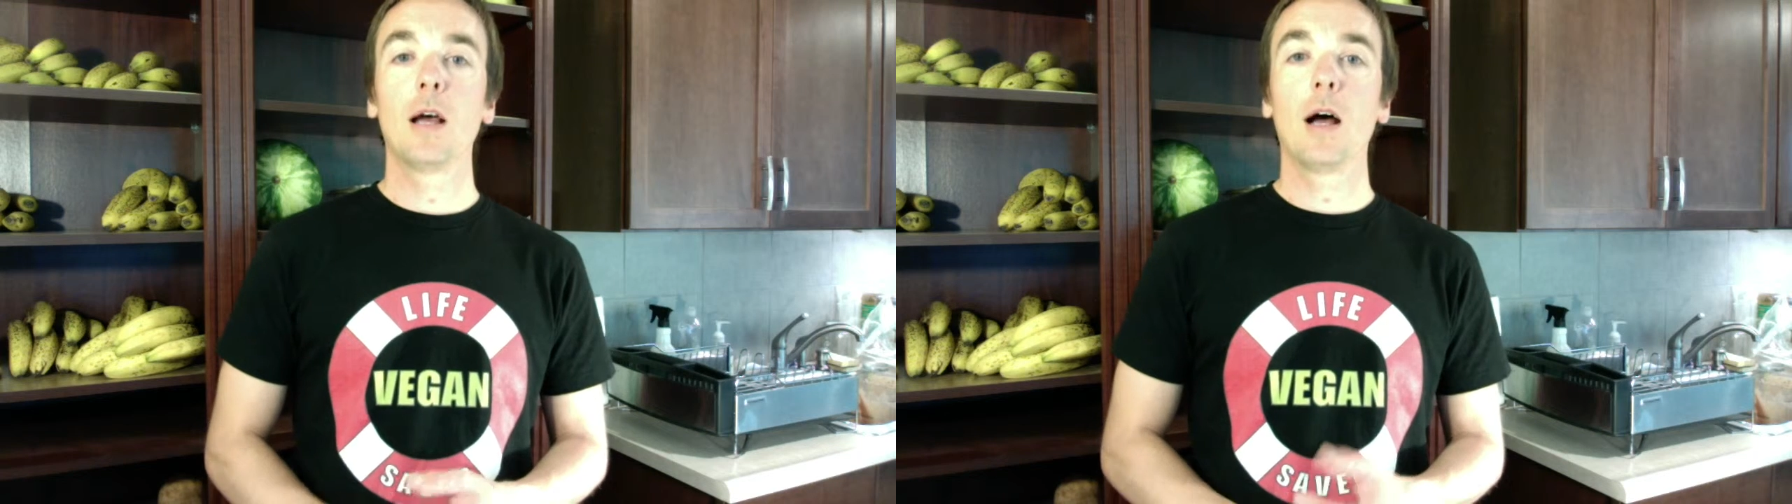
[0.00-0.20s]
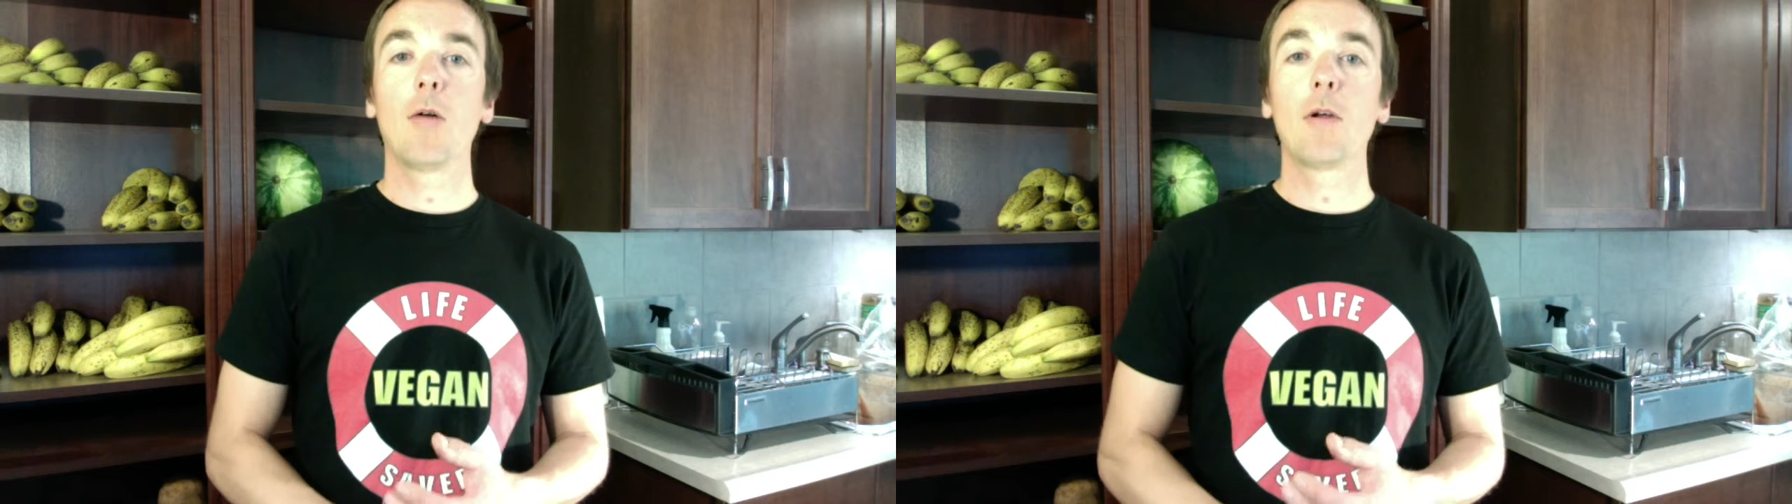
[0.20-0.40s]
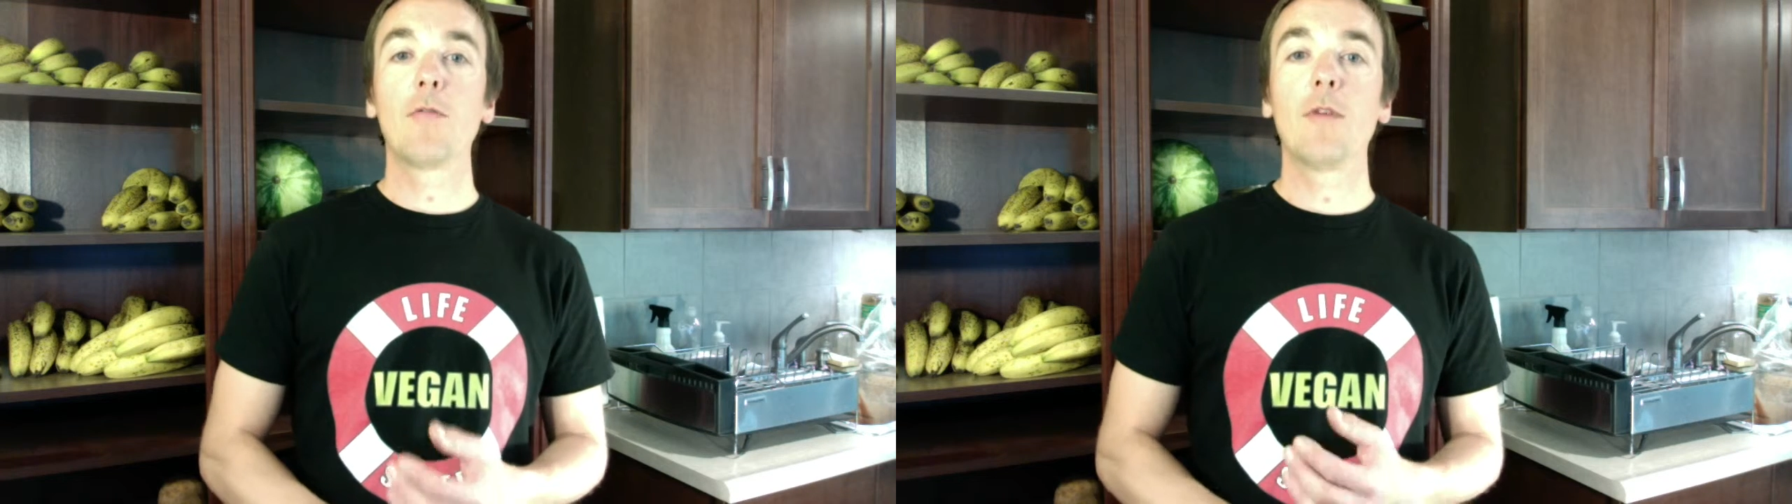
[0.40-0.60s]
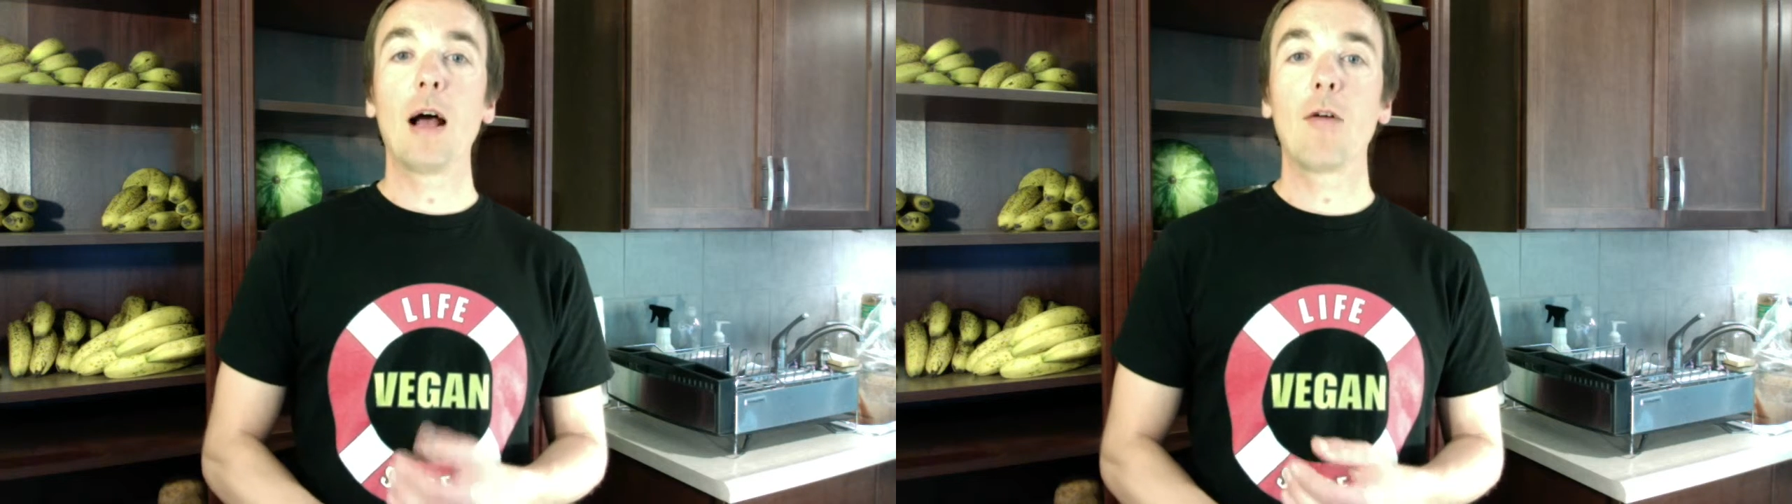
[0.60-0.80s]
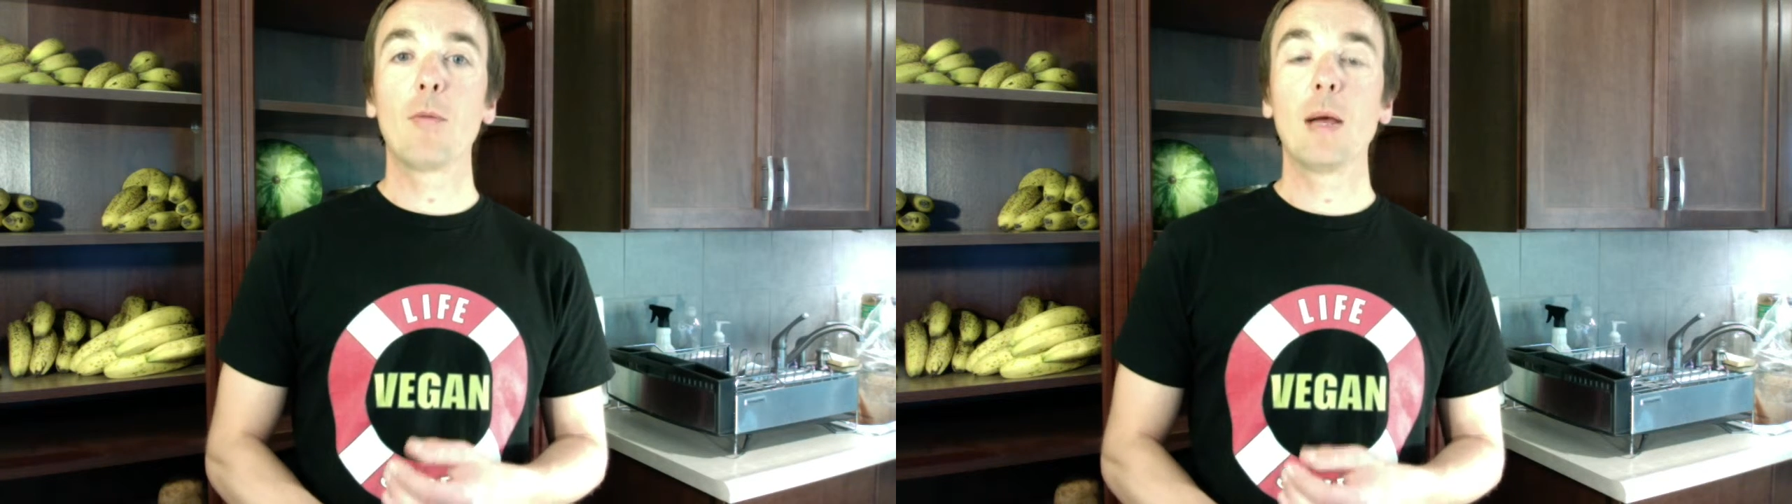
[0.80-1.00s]
our
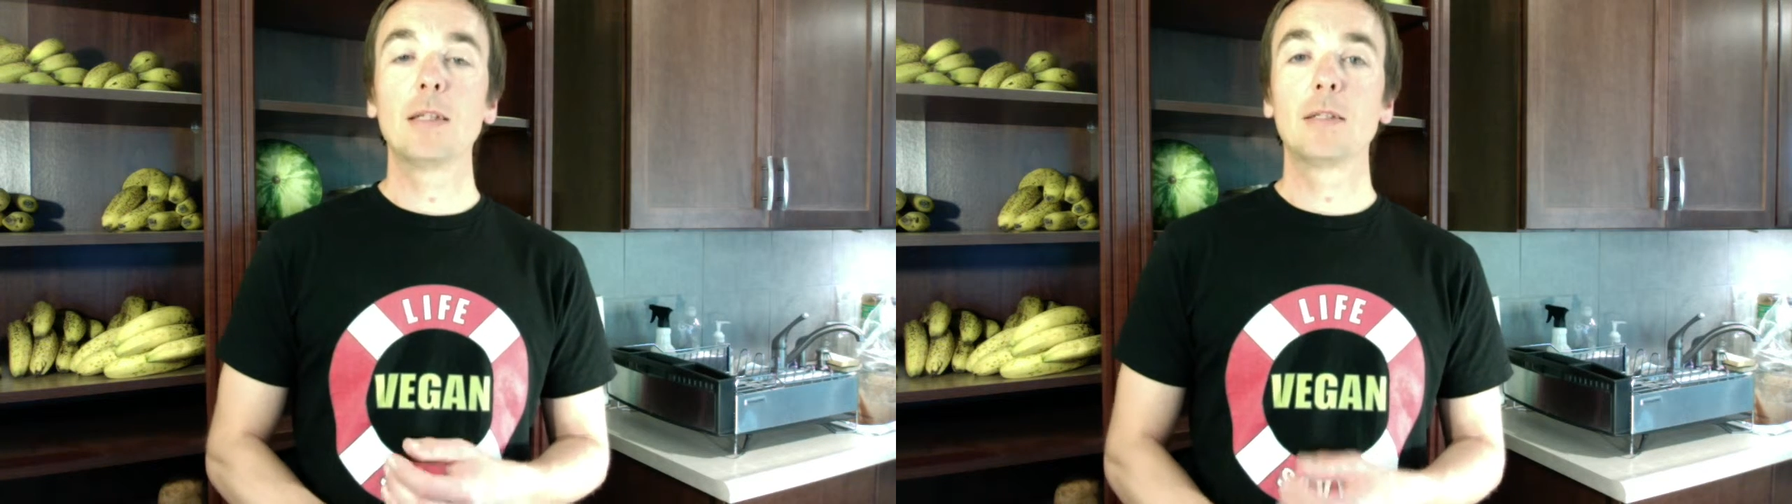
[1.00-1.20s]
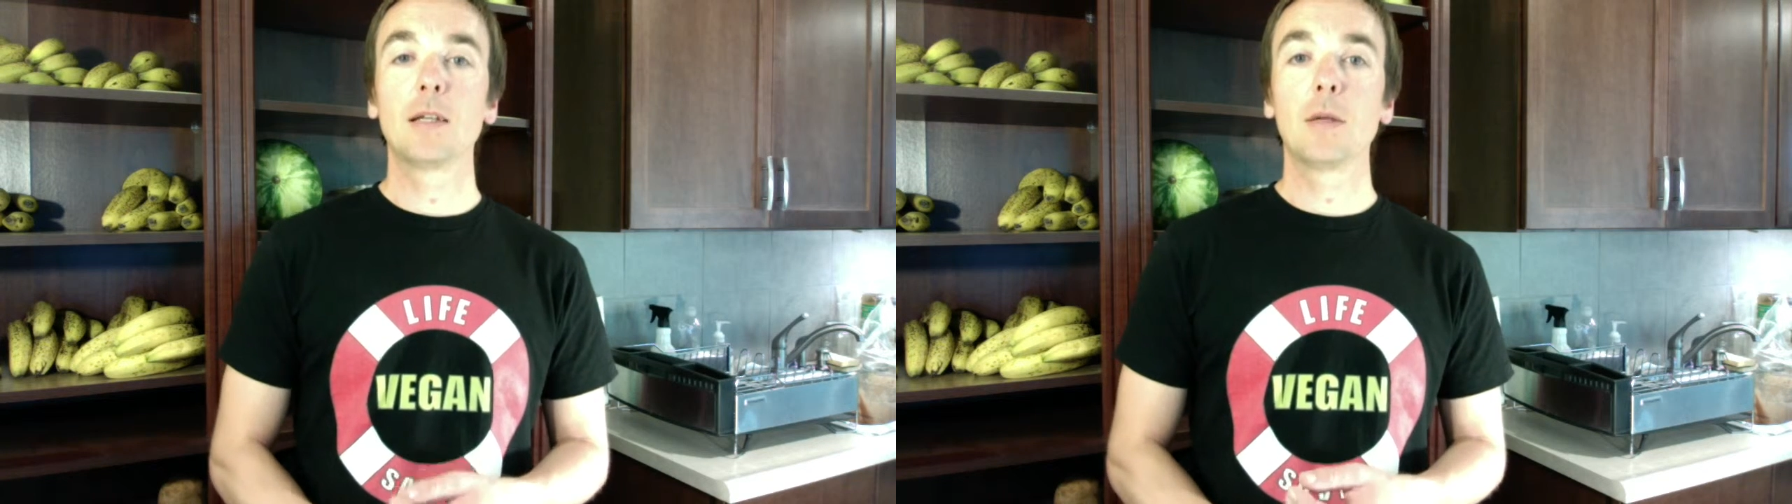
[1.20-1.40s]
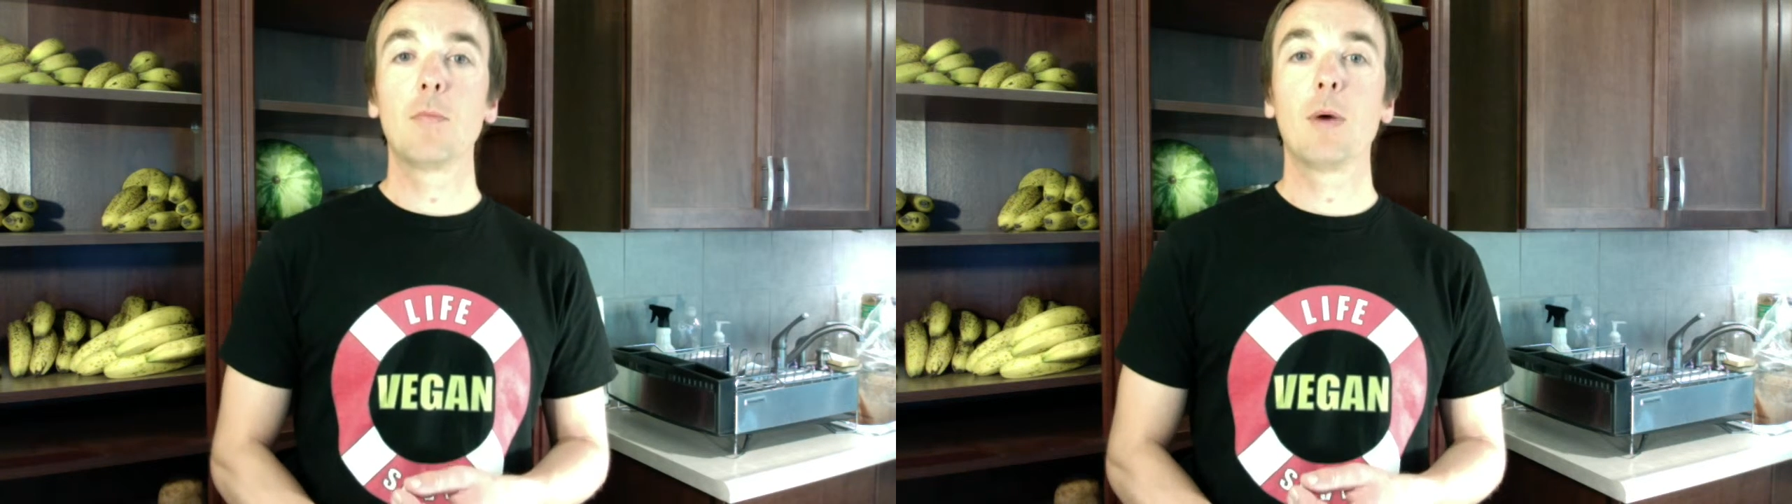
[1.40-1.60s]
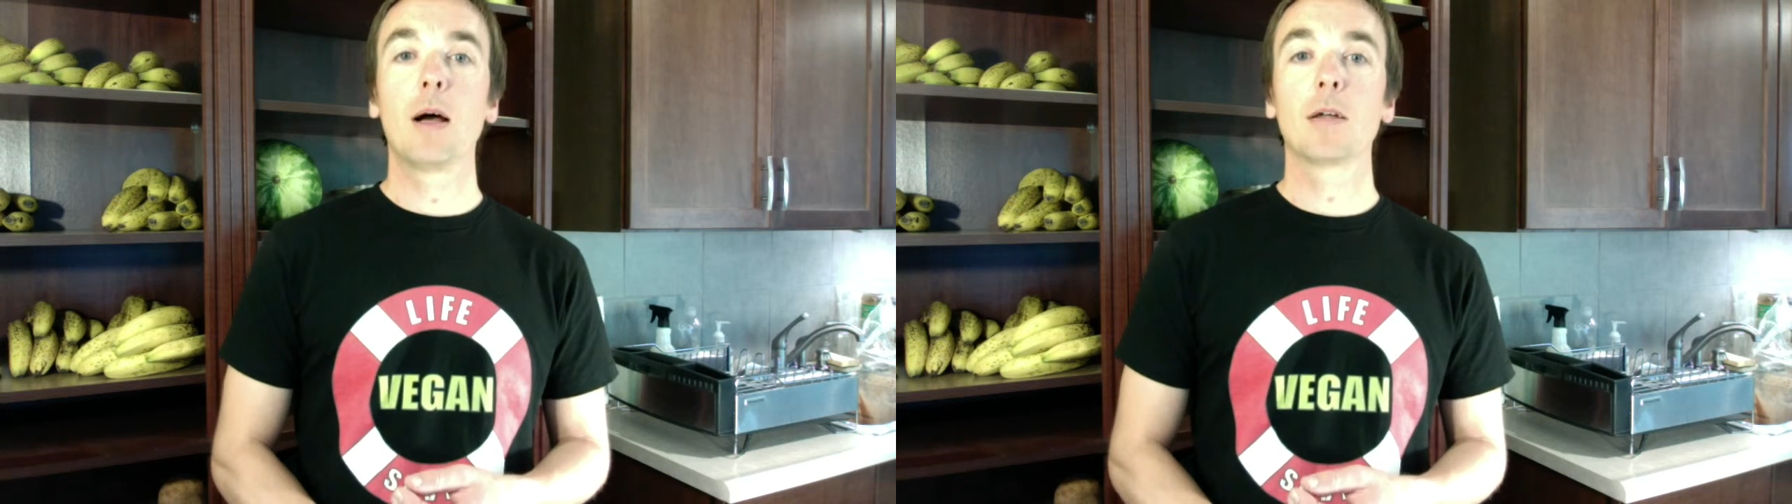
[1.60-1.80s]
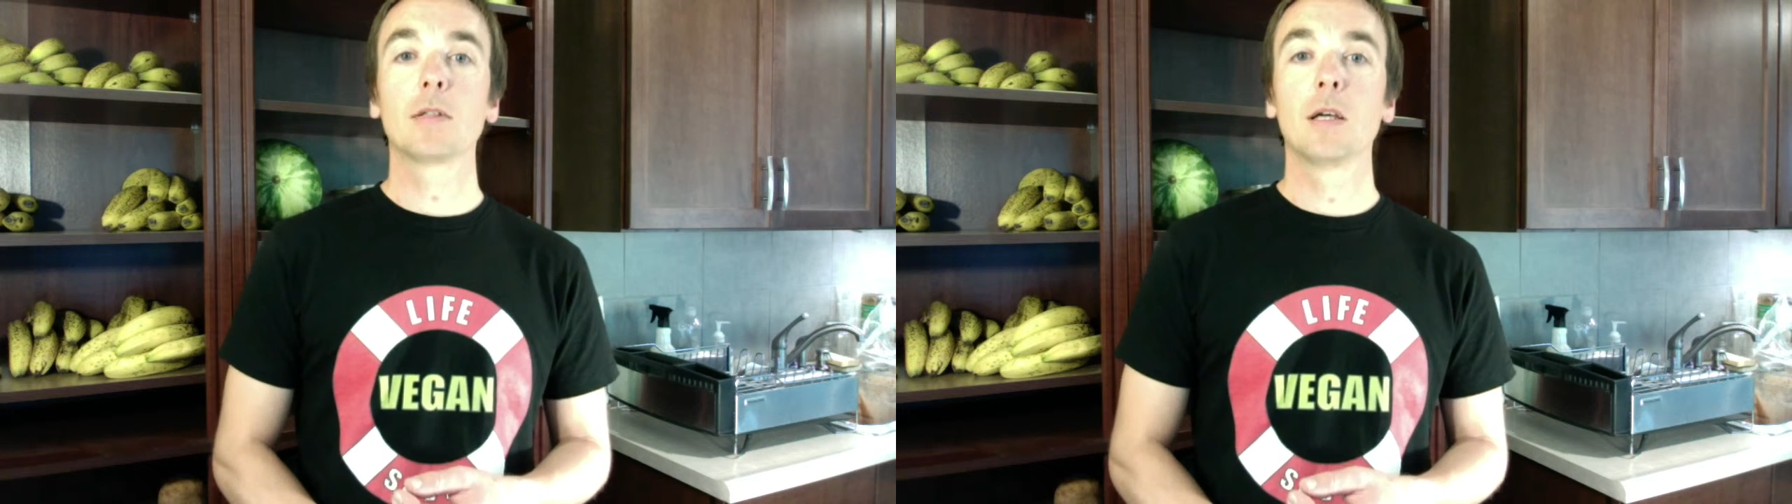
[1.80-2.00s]
environmental
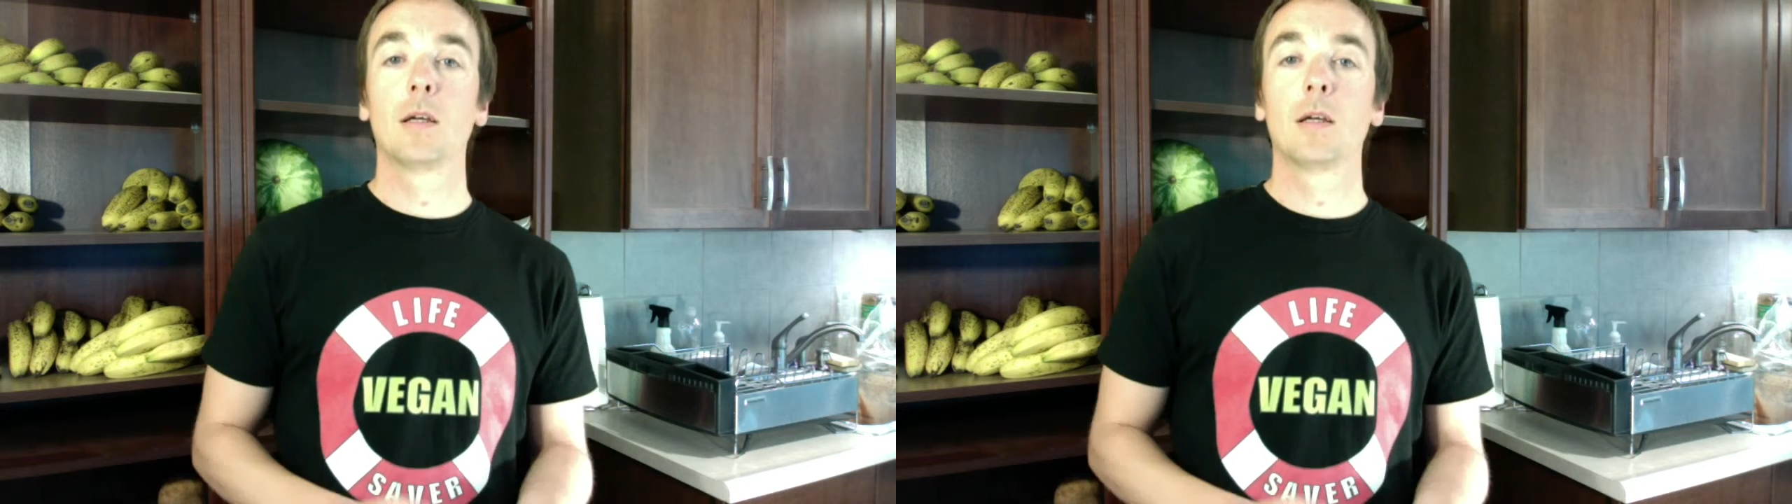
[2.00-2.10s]
impact.